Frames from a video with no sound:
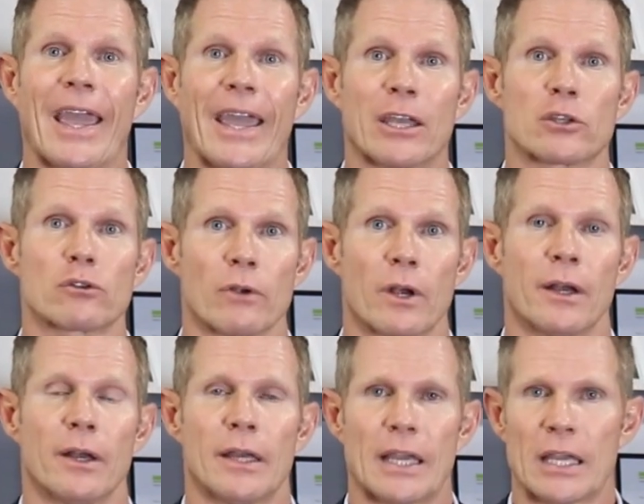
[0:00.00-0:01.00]

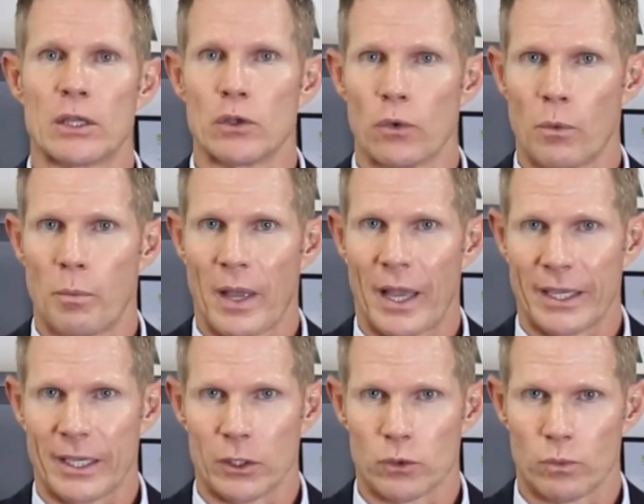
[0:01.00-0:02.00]
extra in your
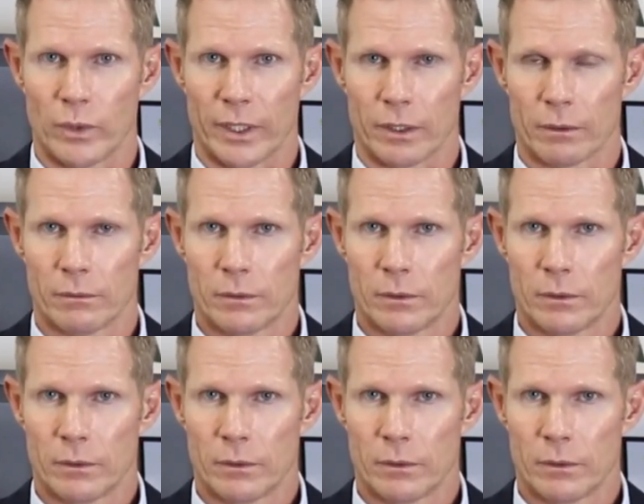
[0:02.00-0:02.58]
pay each week.